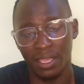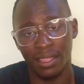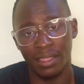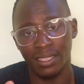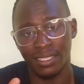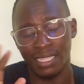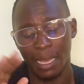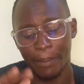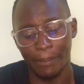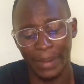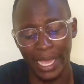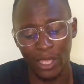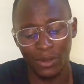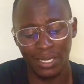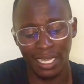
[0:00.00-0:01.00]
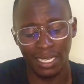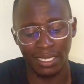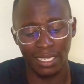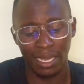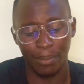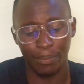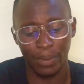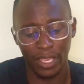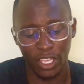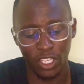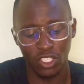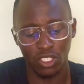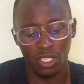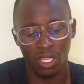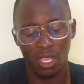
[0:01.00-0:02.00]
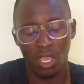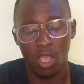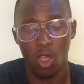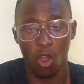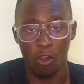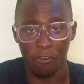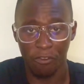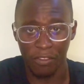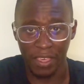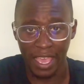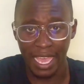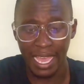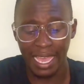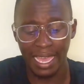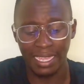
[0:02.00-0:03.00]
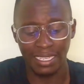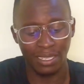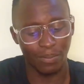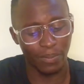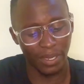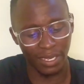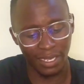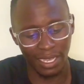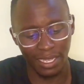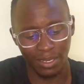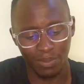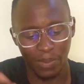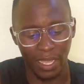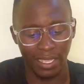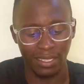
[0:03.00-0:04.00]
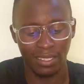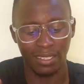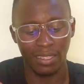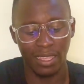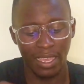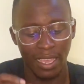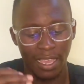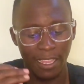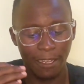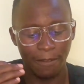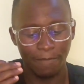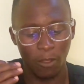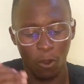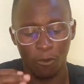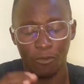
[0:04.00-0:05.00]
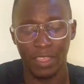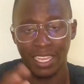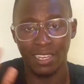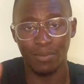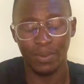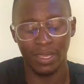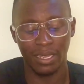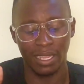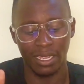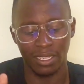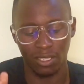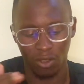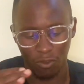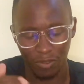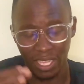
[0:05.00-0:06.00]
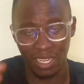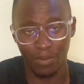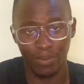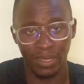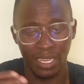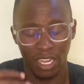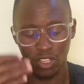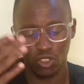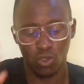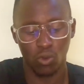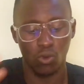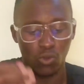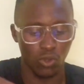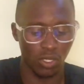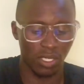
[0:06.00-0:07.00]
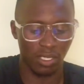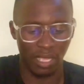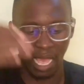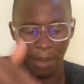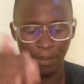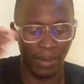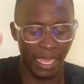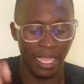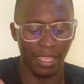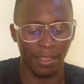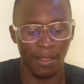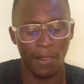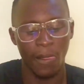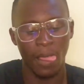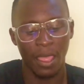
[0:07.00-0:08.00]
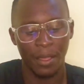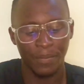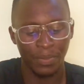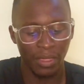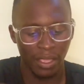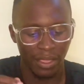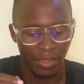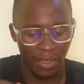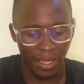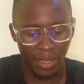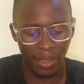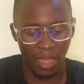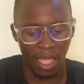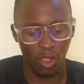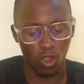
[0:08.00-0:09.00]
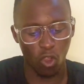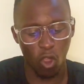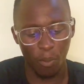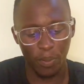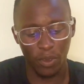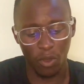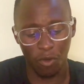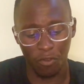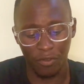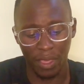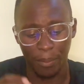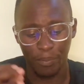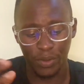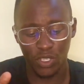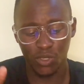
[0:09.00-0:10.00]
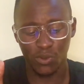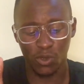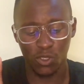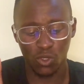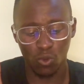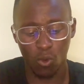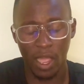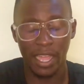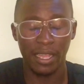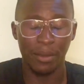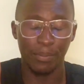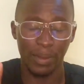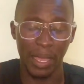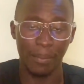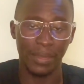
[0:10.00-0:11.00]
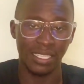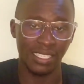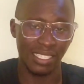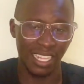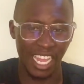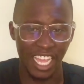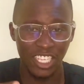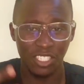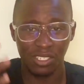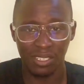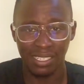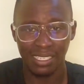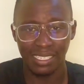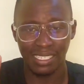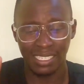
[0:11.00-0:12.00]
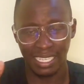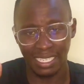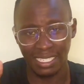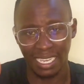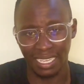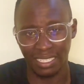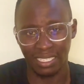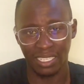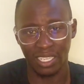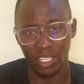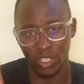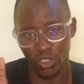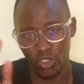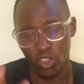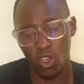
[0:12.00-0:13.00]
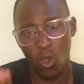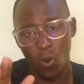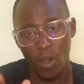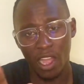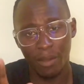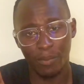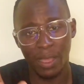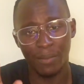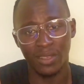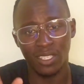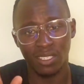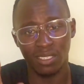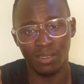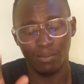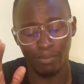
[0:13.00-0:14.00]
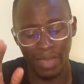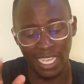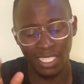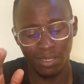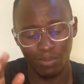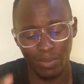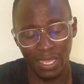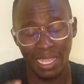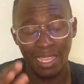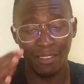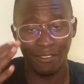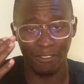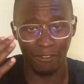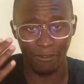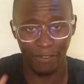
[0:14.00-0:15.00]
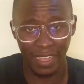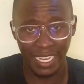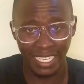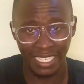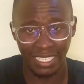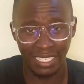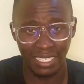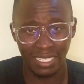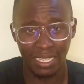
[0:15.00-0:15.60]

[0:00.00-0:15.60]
This is the biodata page of the dependent pass. Then of the dependent, you who's applying. Then a copy of the principal's work permit / status. Your work permits must be valid.